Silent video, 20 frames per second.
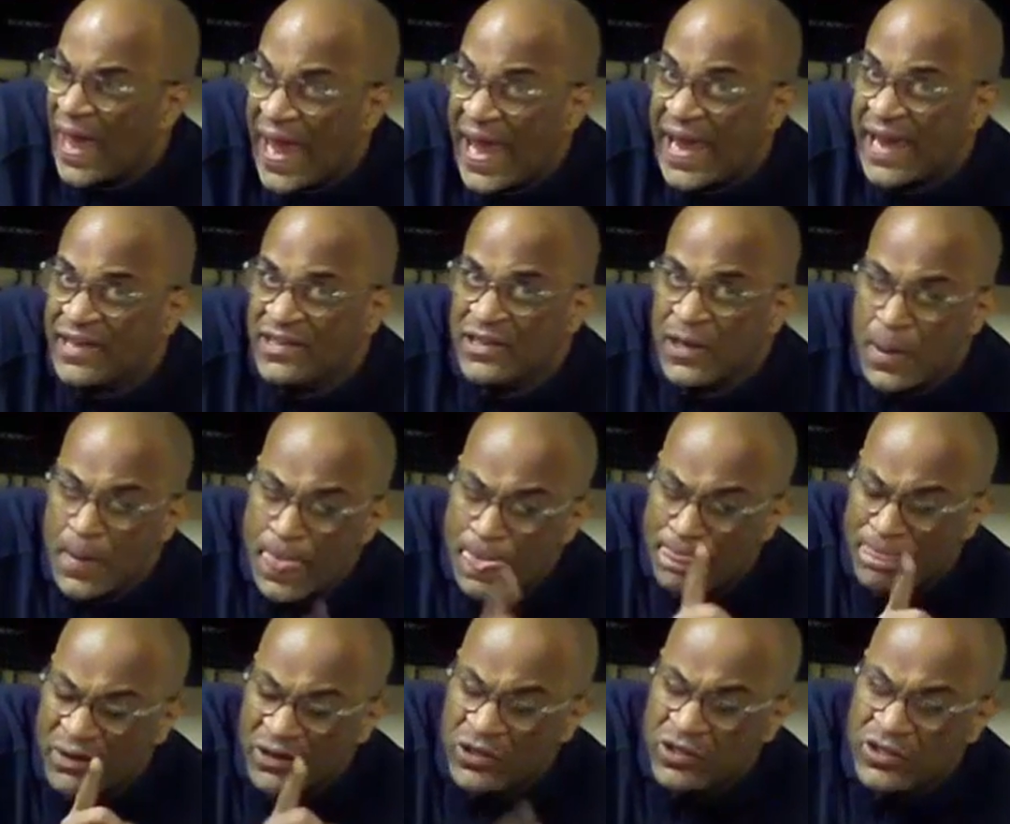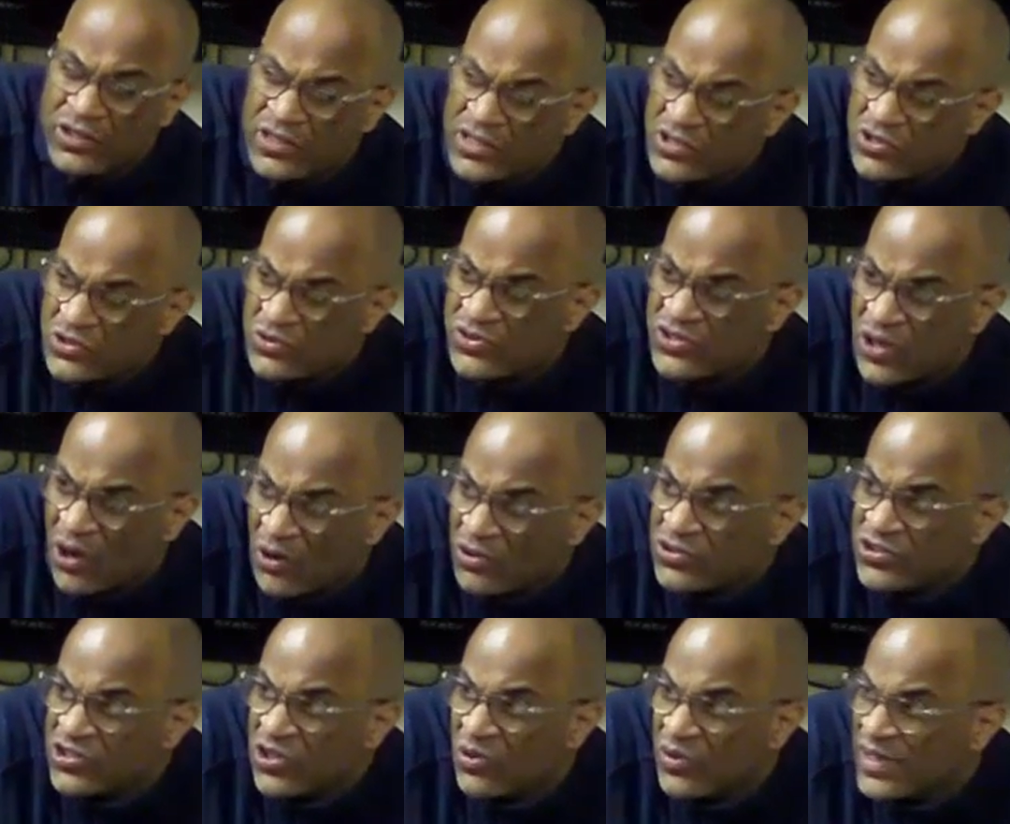And the good news
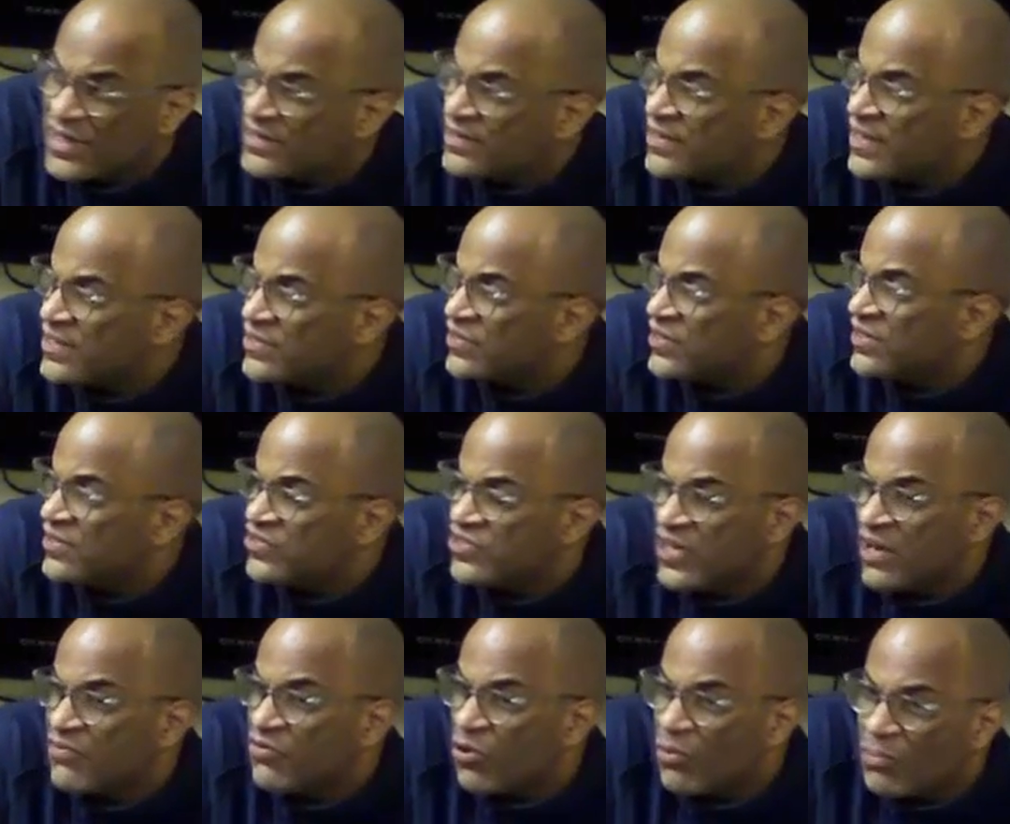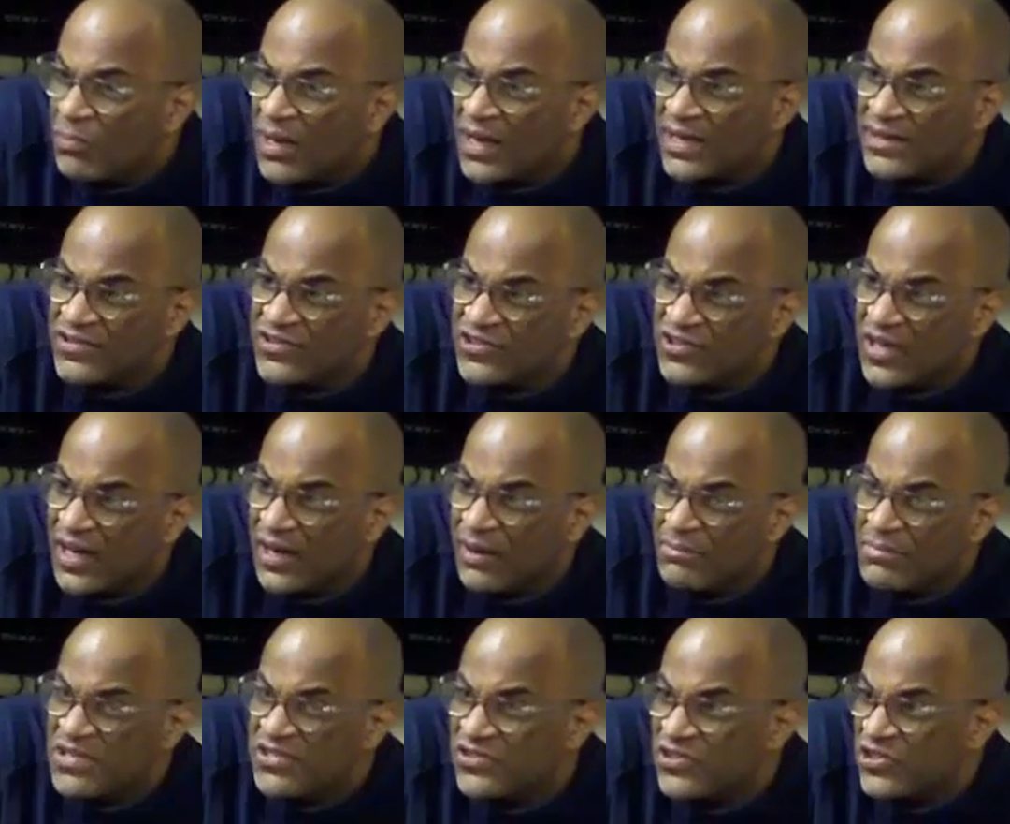also is this: in several months,
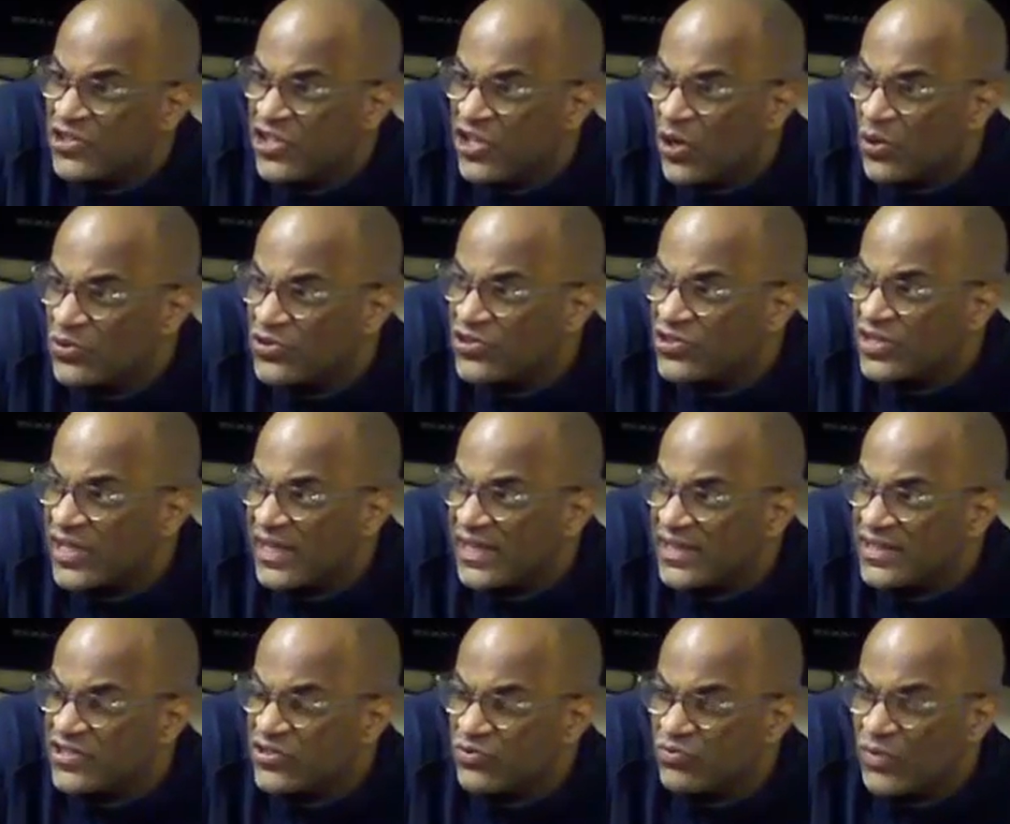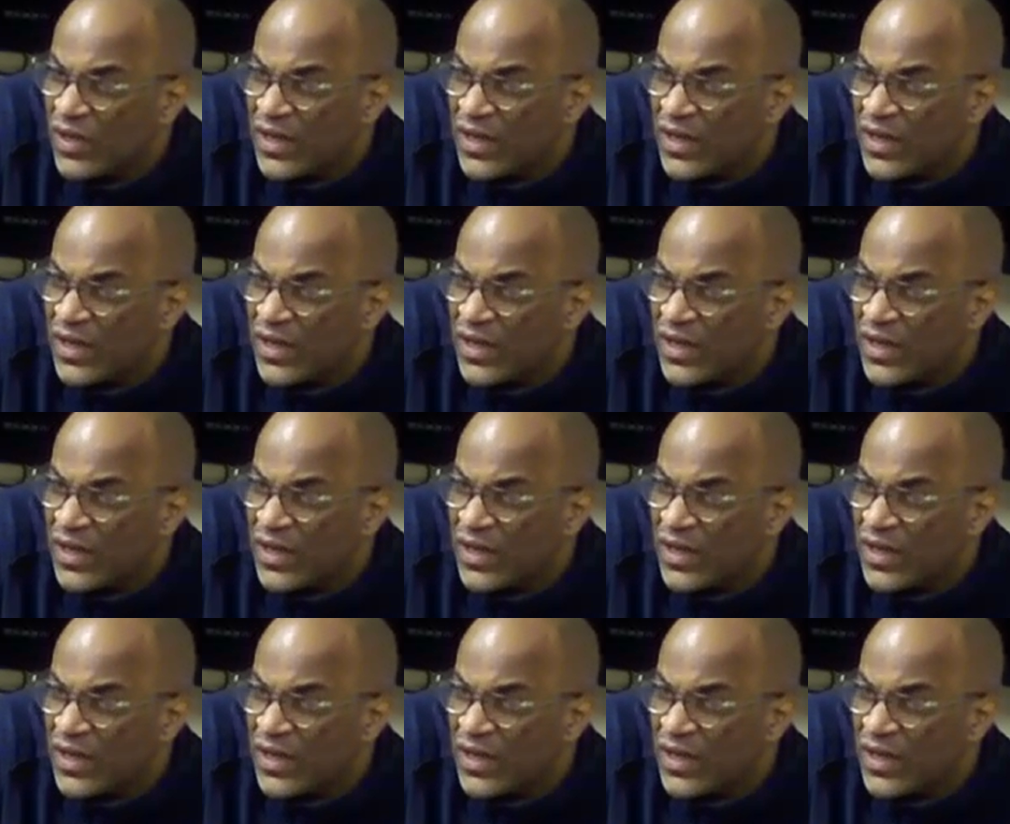Mr. Yoast is